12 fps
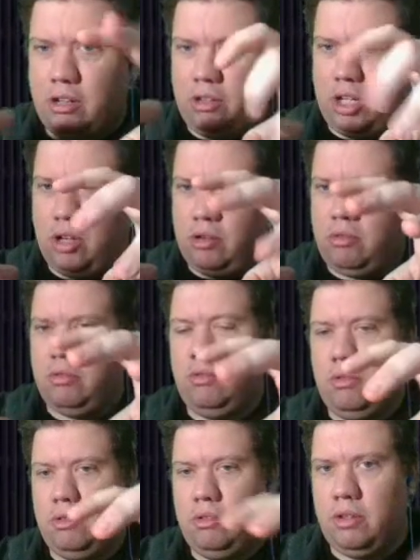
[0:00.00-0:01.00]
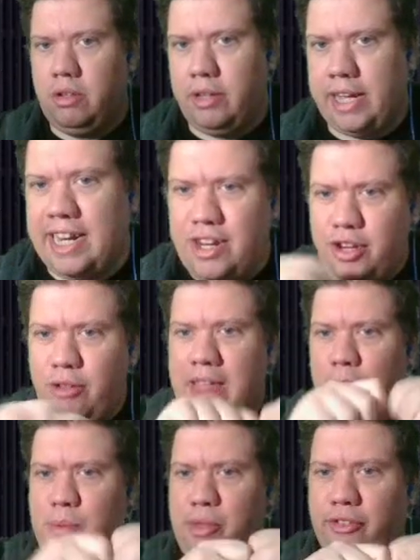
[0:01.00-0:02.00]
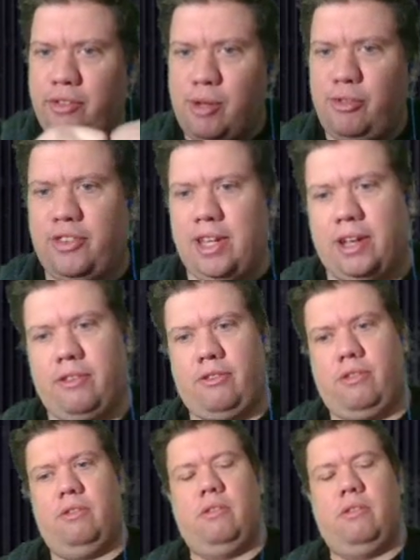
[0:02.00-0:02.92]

the glow. He didn't do that with his glow sticks.